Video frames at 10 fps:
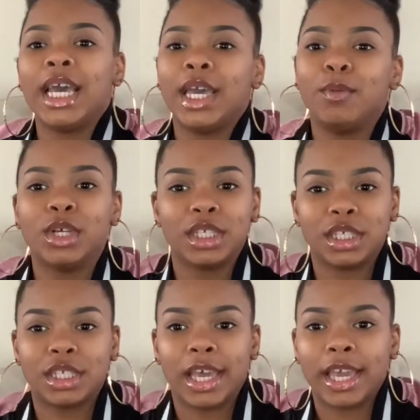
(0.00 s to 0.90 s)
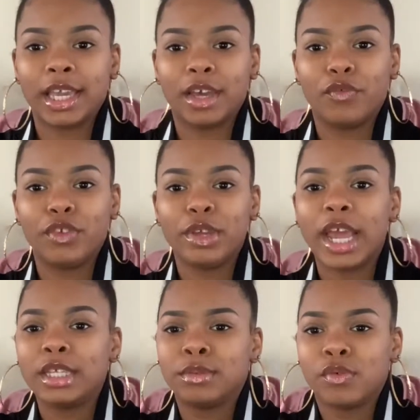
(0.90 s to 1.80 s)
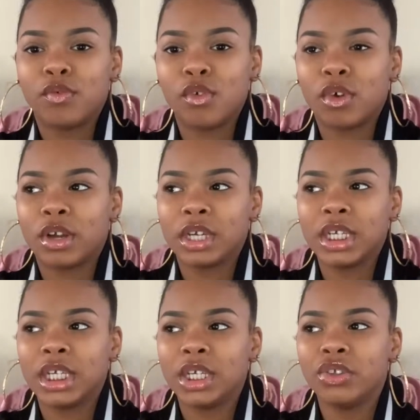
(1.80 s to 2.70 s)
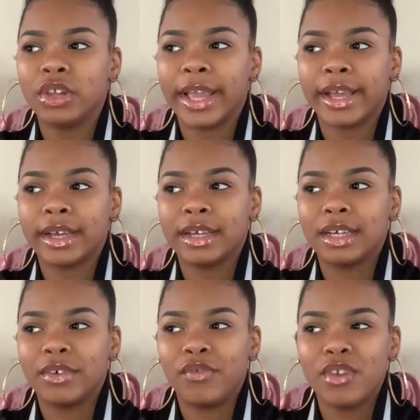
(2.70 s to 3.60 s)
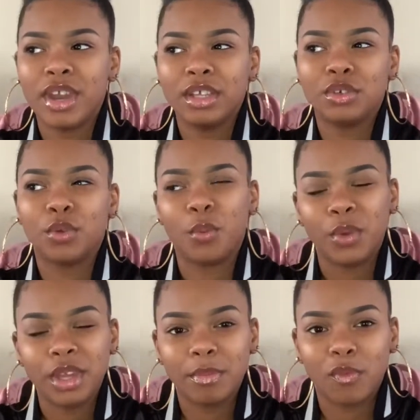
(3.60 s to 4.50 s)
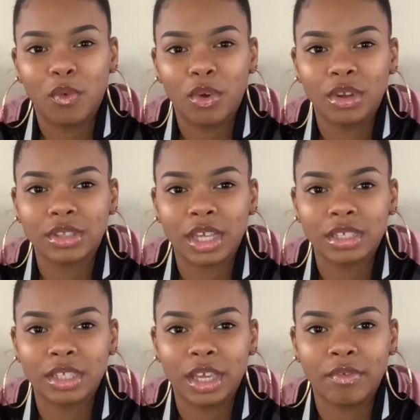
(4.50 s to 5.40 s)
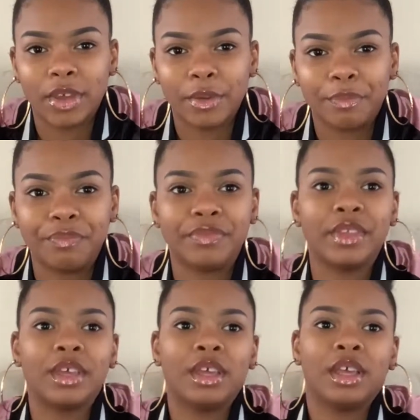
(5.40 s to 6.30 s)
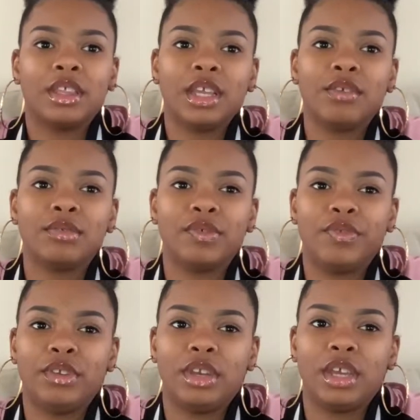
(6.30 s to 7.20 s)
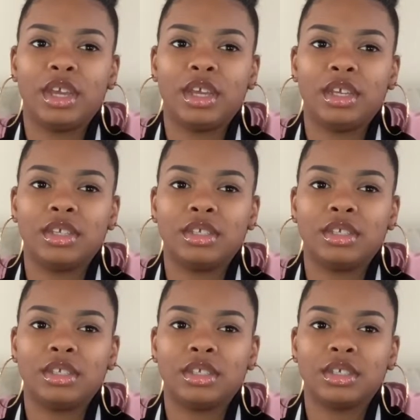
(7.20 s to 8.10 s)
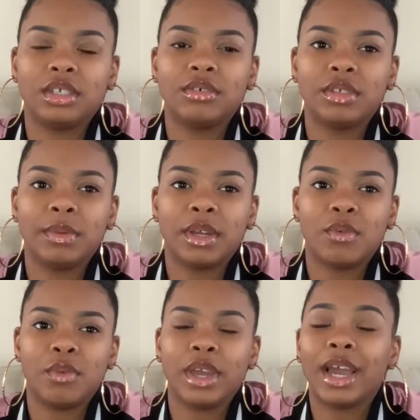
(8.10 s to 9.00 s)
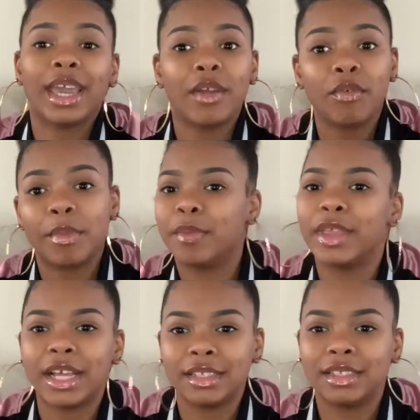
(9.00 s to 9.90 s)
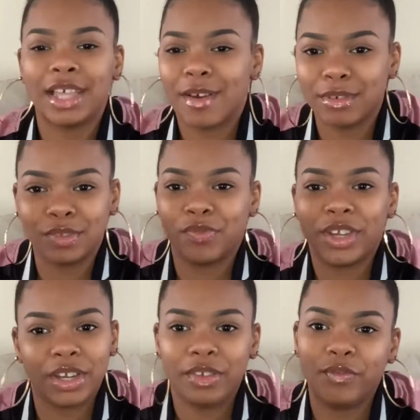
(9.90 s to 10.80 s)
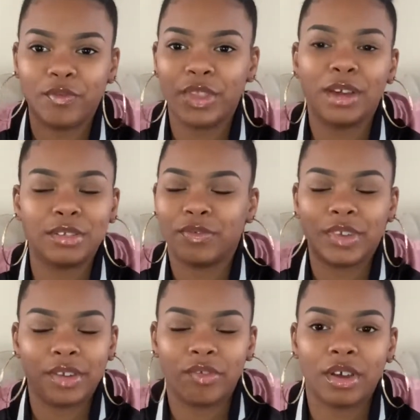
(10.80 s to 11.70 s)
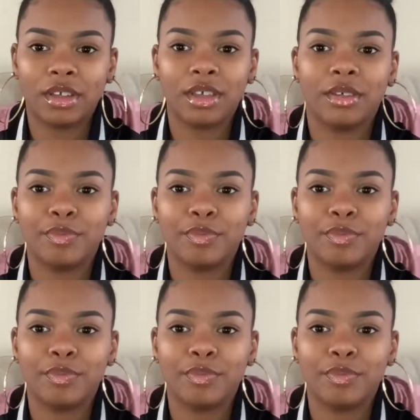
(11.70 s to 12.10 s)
It was like a few days before, either like a few days or a week before Thanksgiving. I think it was a few days. It was about a week. I can't remember that. That was a very foggy